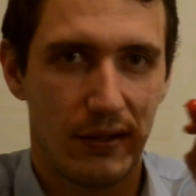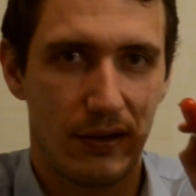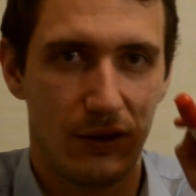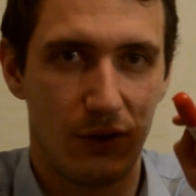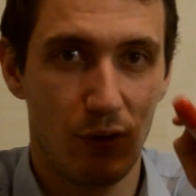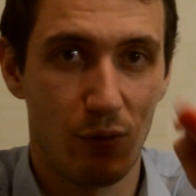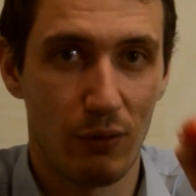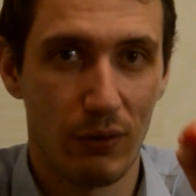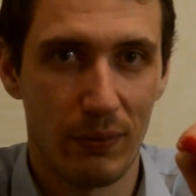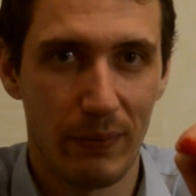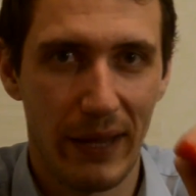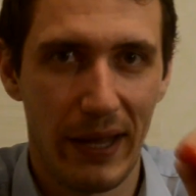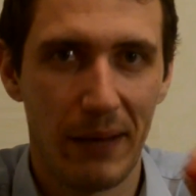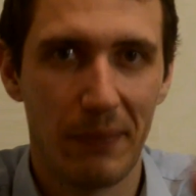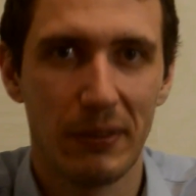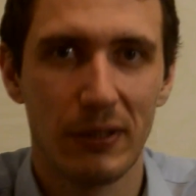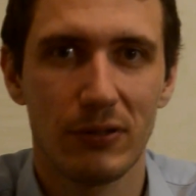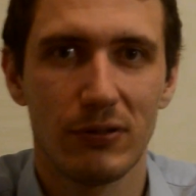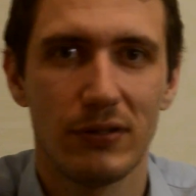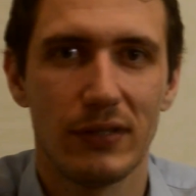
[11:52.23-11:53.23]
you will be
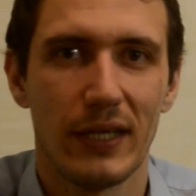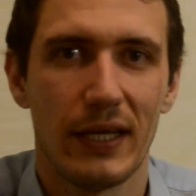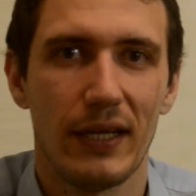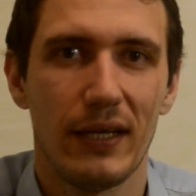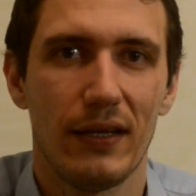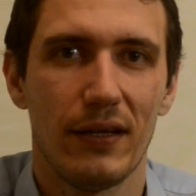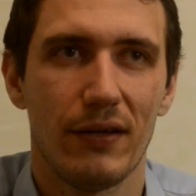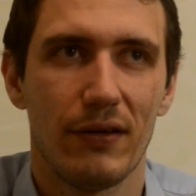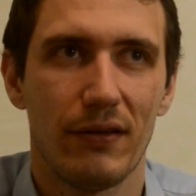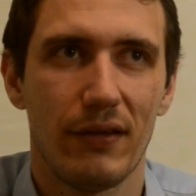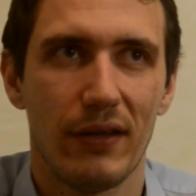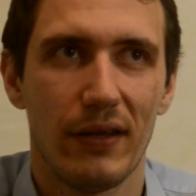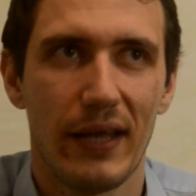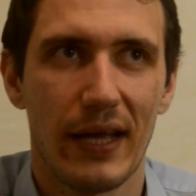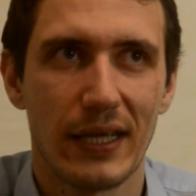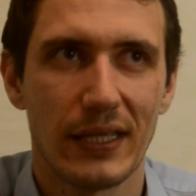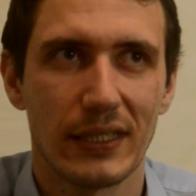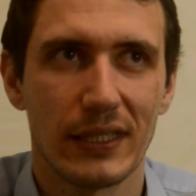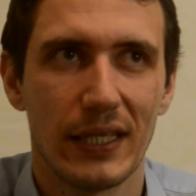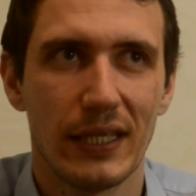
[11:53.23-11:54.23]
able to say in the
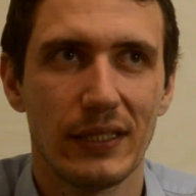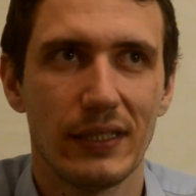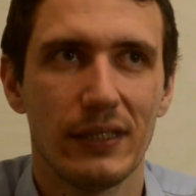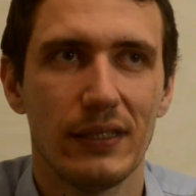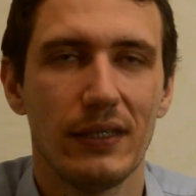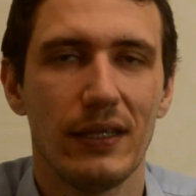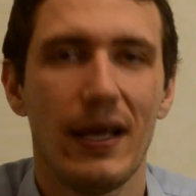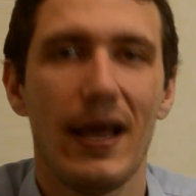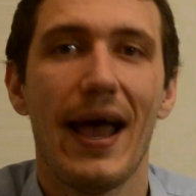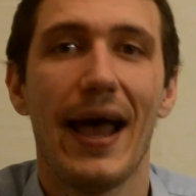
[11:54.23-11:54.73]
next lesson.